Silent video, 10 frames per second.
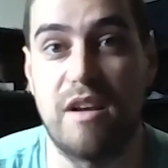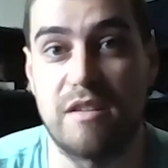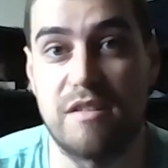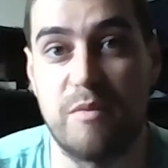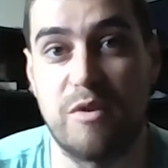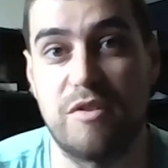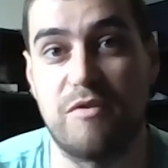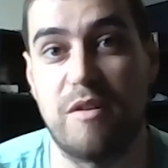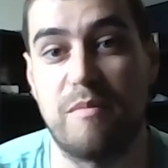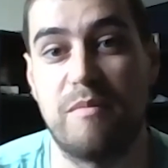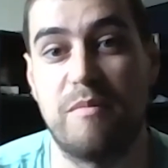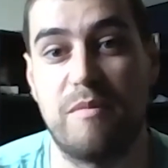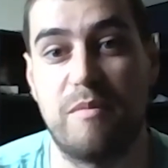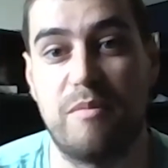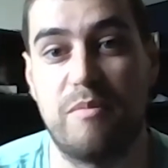customers from
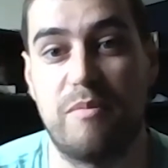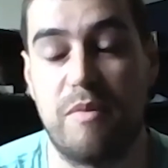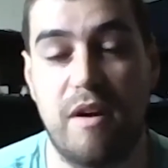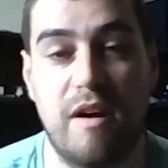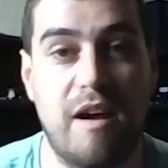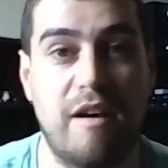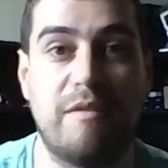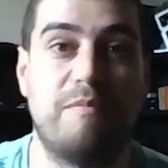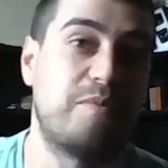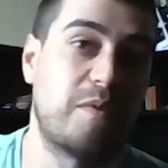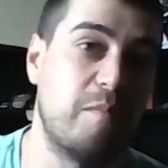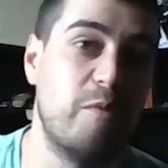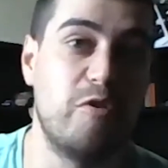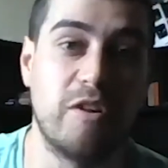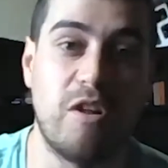
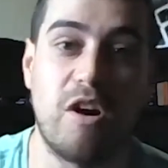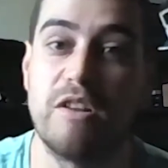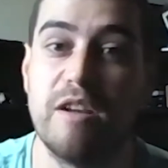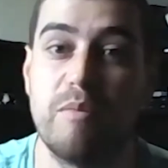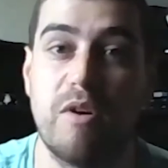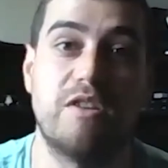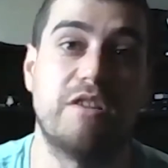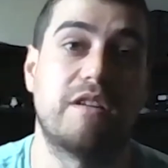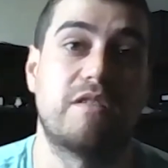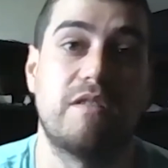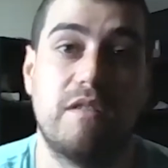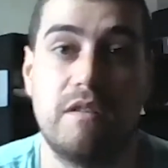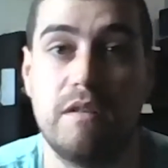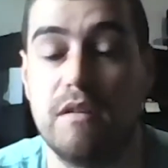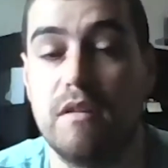moving along in their projects.
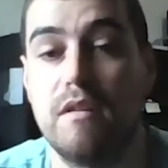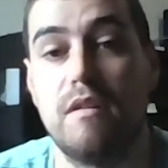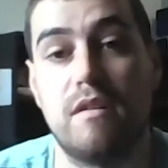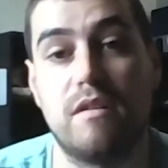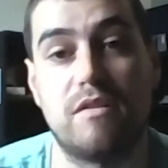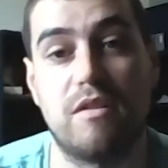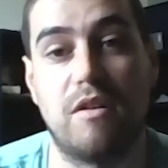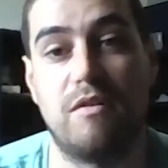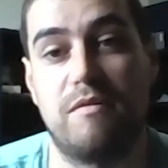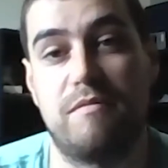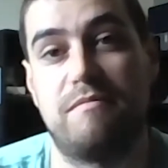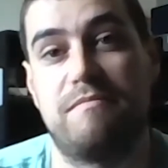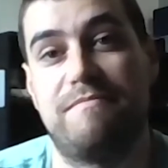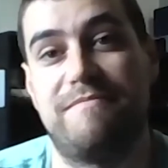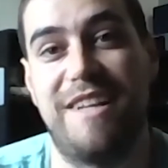So,
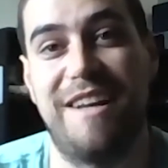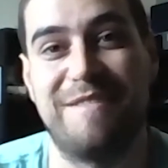yeah.